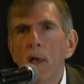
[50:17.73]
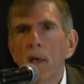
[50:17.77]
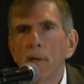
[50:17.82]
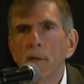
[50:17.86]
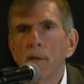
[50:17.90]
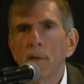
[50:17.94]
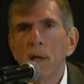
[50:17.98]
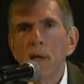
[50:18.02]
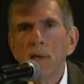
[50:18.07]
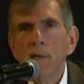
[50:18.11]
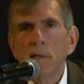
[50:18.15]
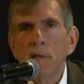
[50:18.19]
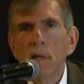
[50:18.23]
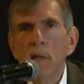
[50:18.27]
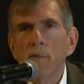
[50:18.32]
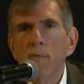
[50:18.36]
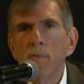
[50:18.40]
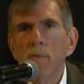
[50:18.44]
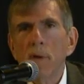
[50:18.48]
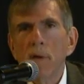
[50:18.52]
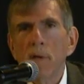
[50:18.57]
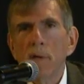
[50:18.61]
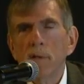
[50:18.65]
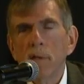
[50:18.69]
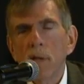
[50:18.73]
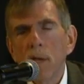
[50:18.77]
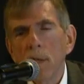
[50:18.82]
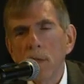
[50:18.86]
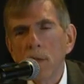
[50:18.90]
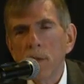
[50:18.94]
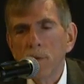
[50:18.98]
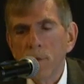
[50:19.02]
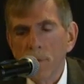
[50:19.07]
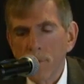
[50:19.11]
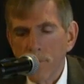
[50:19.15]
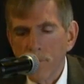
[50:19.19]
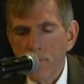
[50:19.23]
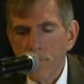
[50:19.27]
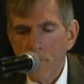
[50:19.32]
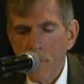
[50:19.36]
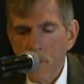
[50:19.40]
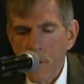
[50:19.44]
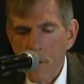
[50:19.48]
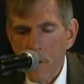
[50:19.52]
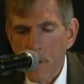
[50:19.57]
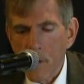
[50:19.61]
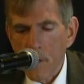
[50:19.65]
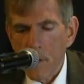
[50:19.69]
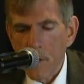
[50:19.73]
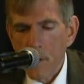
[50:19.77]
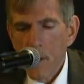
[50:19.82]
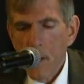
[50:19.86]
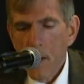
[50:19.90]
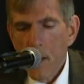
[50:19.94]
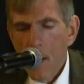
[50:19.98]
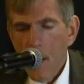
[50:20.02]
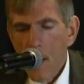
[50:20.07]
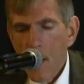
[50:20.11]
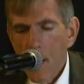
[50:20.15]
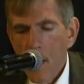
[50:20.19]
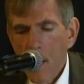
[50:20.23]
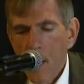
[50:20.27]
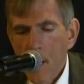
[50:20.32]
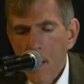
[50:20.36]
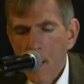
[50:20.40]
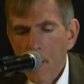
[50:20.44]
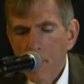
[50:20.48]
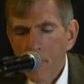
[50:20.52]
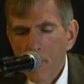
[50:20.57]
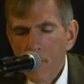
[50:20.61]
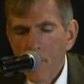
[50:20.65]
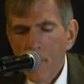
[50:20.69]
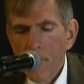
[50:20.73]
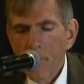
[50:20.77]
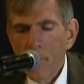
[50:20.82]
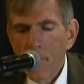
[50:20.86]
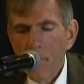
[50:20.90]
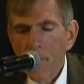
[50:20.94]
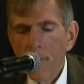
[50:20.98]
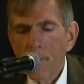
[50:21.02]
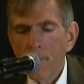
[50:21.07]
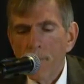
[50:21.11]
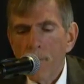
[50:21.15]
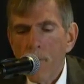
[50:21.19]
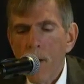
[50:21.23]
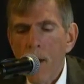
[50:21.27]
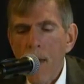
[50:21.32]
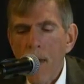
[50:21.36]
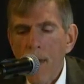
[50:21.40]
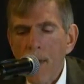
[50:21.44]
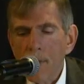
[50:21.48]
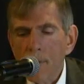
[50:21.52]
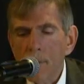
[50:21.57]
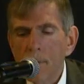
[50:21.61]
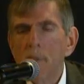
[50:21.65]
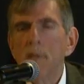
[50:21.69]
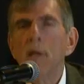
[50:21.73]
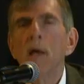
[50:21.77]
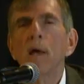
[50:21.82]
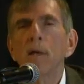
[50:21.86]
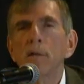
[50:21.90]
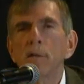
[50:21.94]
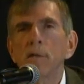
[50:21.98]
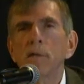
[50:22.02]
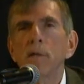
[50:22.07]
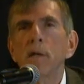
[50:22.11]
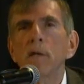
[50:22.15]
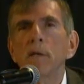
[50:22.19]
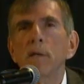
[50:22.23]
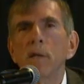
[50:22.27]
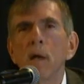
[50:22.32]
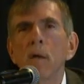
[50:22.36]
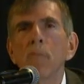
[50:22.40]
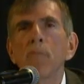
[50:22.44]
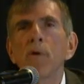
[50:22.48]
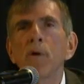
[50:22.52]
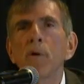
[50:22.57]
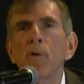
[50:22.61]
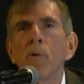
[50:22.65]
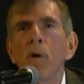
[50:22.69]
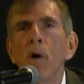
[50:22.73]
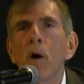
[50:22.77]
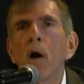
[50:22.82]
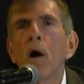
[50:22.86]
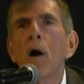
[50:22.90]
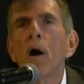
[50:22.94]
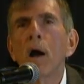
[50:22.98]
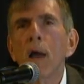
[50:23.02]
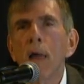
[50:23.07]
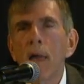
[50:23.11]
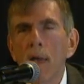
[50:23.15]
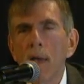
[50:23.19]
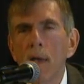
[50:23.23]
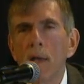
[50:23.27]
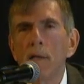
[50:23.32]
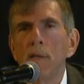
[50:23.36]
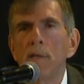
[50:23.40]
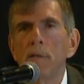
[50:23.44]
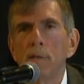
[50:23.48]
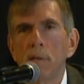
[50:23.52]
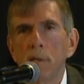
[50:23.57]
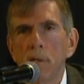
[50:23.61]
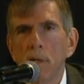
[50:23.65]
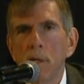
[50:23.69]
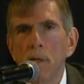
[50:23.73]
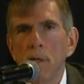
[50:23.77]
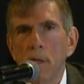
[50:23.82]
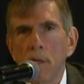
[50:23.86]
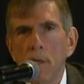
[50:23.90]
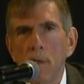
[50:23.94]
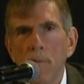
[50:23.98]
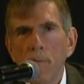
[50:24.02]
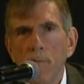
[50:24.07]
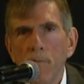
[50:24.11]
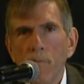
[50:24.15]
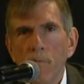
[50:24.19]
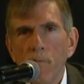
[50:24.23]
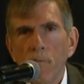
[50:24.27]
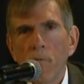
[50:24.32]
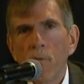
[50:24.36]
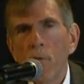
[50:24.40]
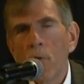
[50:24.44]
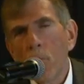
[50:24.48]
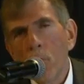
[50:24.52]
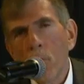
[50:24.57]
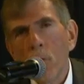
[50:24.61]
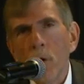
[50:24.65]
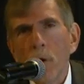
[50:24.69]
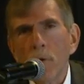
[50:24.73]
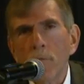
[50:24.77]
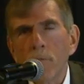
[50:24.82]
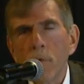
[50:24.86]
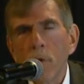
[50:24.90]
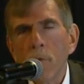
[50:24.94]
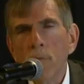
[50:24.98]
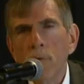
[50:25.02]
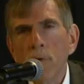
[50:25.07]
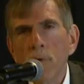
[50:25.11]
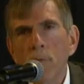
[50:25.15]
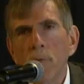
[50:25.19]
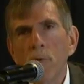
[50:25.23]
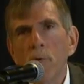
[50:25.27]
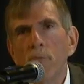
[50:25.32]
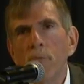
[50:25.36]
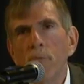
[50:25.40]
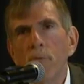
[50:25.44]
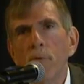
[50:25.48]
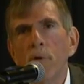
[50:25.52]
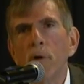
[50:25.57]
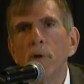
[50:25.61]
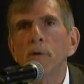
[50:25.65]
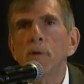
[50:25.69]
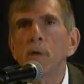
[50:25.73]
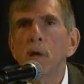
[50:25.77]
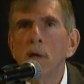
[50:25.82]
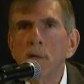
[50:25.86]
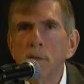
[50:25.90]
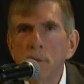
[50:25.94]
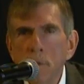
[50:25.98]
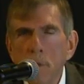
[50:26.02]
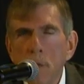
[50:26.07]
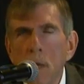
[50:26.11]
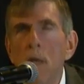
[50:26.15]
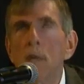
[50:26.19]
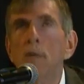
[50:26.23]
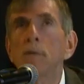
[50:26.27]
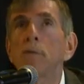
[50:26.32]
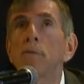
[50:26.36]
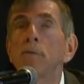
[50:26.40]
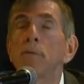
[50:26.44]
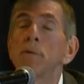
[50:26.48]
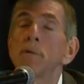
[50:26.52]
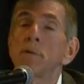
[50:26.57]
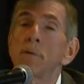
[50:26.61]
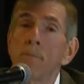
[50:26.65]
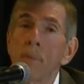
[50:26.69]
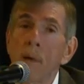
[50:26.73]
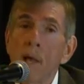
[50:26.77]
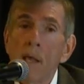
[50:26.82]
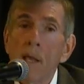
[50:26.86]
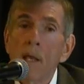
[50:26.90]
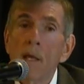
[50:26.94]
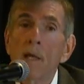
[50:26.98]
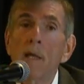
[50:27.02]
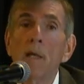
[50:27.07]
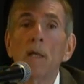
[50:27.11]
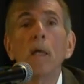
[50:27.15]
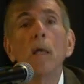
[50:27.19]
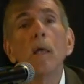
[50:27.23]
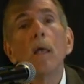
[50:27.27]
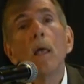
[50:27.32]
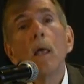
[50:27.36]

testing. He said he couldn't read, but the RAT testing, WRAT 4, Roman numeral 4, does test for spelling,